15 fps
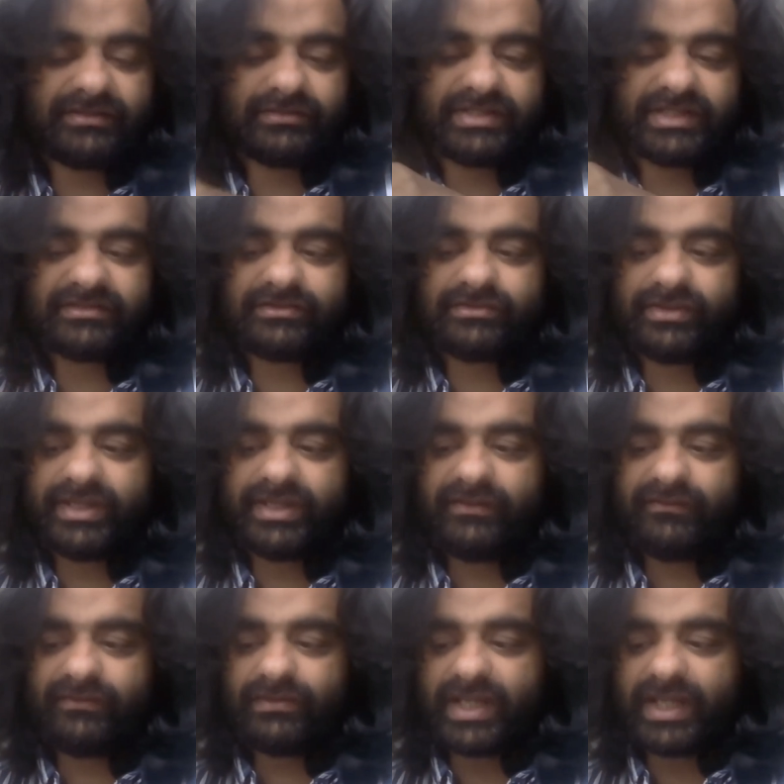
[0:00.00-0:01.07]
So just to
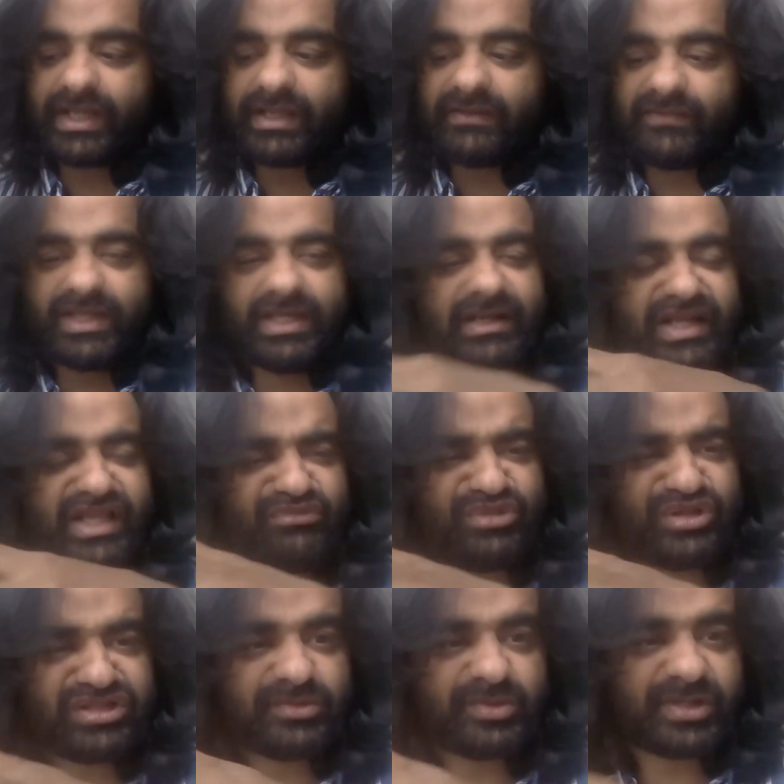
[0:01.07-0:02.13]
give you like a very
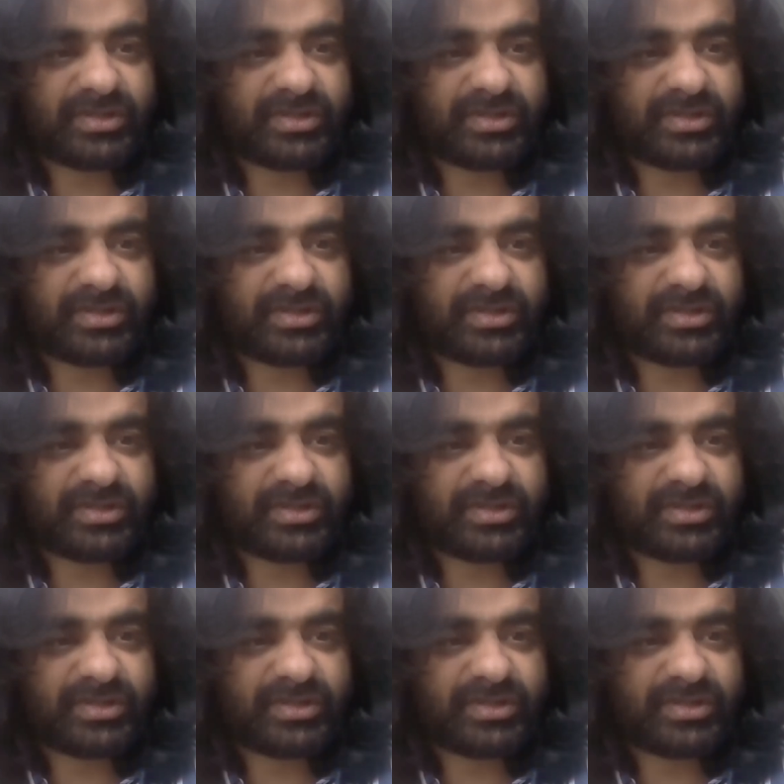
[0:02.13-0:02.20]
layman's